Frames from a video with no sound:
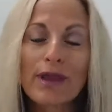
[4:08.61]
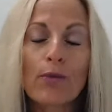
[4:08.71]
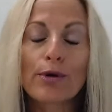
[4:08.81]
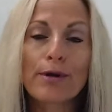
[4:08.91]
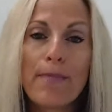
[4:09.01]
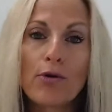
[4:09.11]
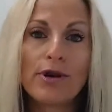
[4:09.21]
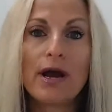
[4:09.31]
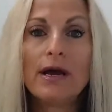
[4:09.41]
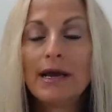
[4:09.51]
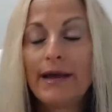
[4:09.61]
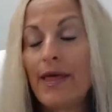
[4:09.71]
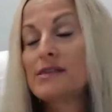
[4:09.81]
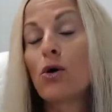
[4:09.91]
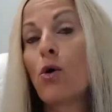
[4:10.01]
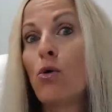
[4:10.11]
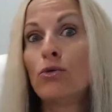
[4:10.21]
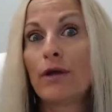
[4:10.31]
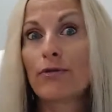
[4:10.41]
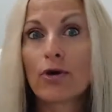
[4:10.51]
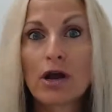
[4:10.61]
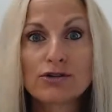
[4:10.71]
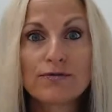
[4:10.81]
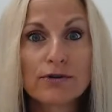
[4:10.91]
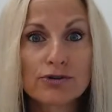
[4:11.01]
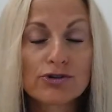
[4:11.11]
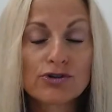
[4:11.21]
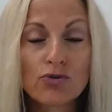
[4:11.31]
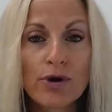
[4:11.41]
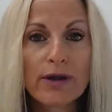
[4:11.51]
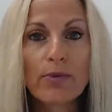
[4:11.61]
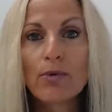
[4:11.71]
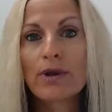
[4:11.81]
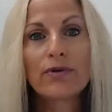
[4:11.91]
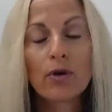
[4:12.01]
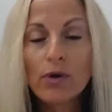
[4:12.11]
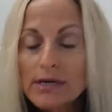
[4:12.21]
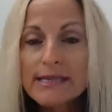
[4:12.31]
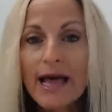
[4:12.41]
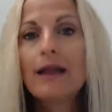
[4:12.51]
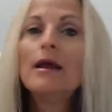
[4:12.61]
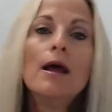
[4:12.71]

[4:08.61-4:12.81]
They were pneumonia. And that's a whole nother controversial story, and we won't even go into that.